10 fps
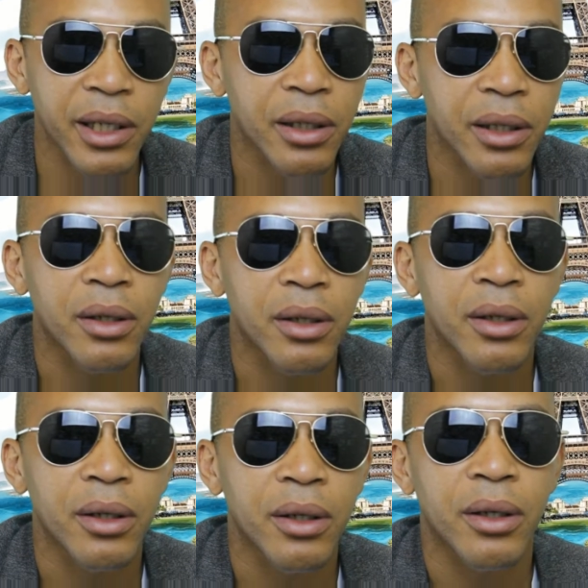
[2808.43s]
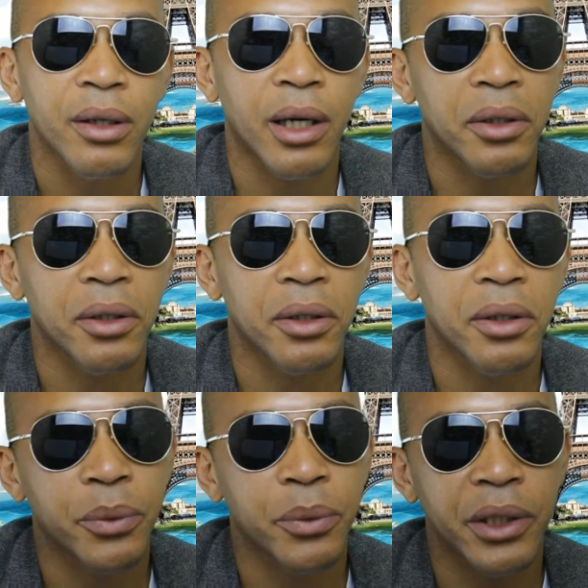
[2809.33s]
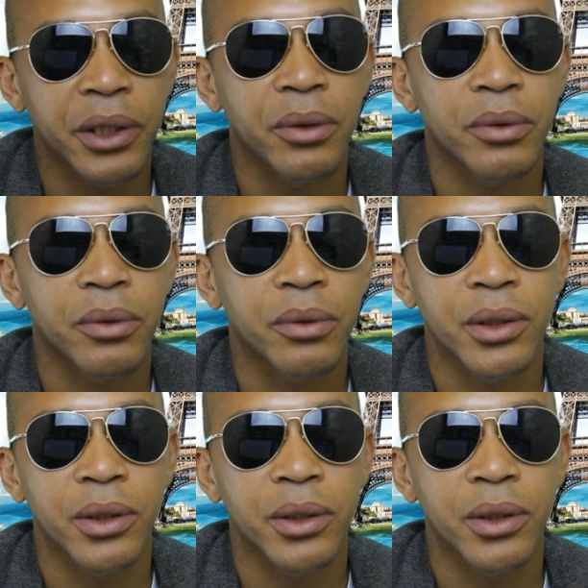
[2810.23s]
right hook, 1, 2, 3,